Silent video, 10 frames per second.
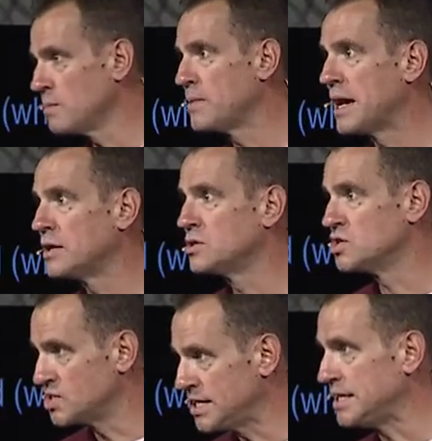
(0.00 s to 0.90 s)
bad
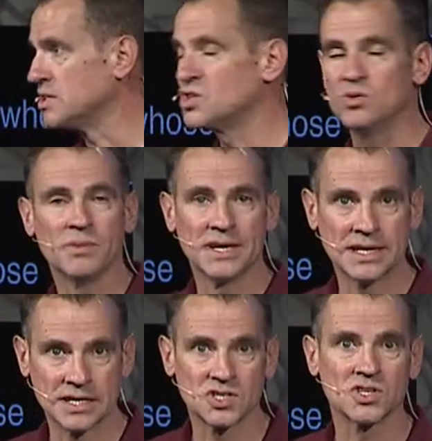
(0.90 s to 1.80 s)
disease you might
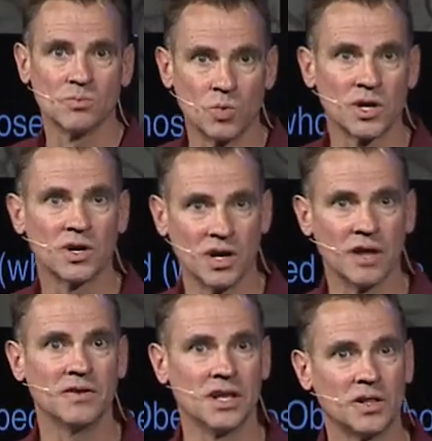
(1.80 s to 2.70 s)
get somewhere or
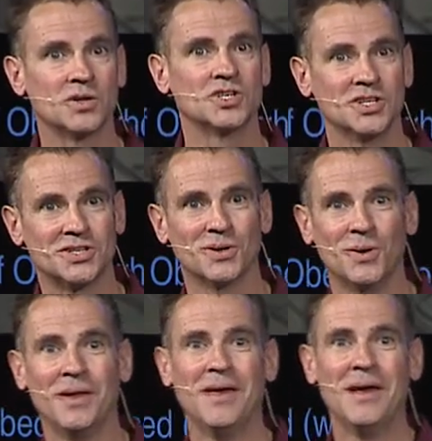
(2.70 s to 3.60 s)
have an allergy to.
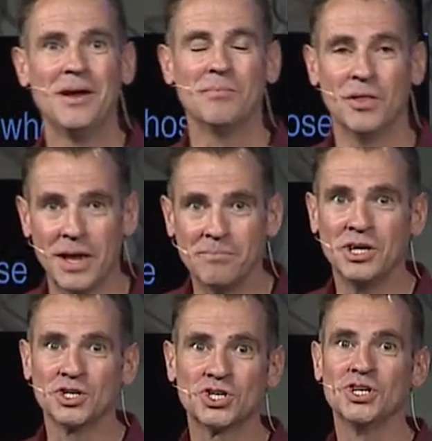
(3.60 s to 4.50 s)
But that
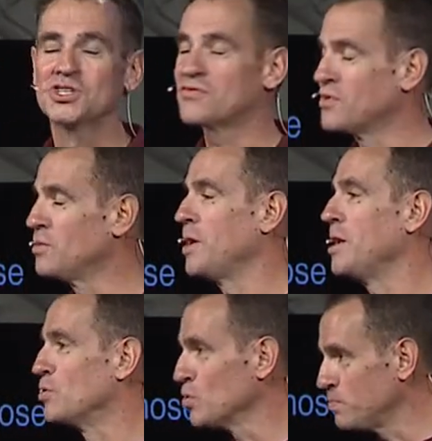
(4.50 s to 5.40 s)
means she is from
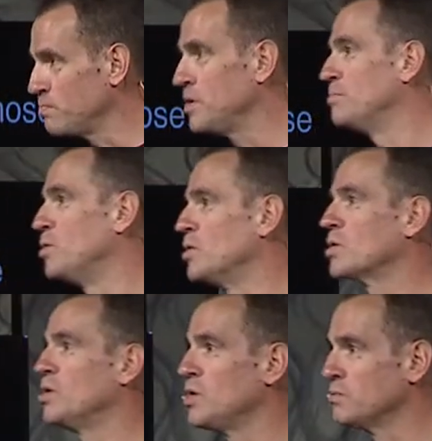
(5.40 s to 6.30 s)
a group of people
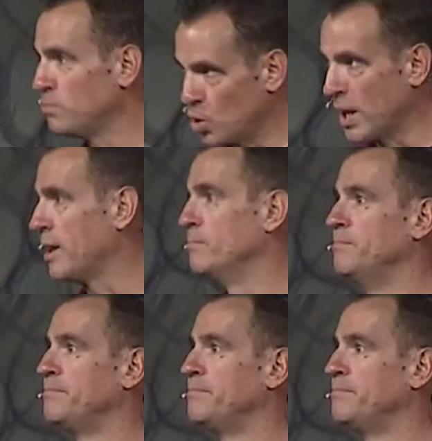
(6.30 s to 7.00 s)
called Moab.